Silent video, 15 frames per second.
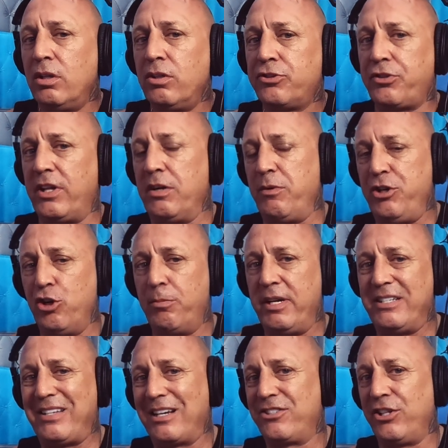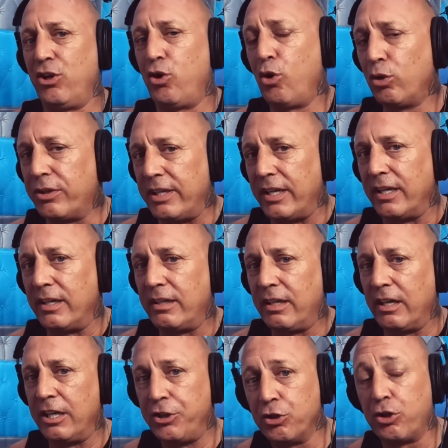so that way nobody's actually holding it,
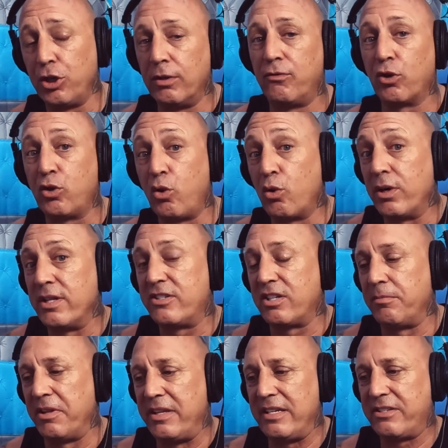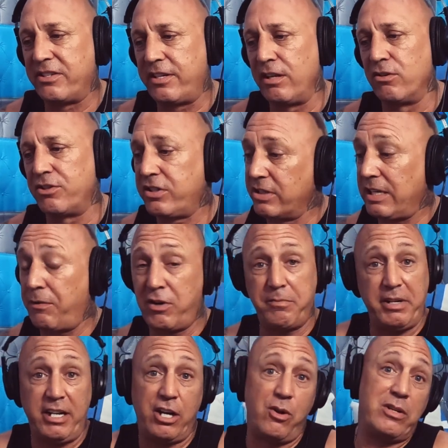and you could have recorded some of these skills, because I would have
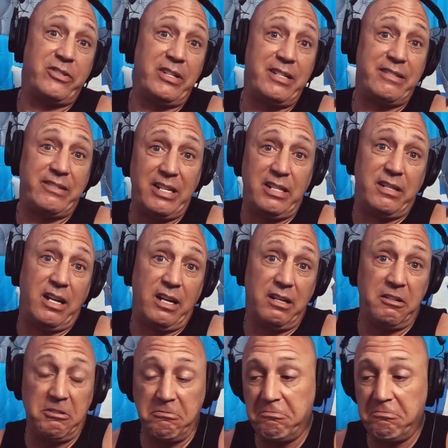been interested in seeing that.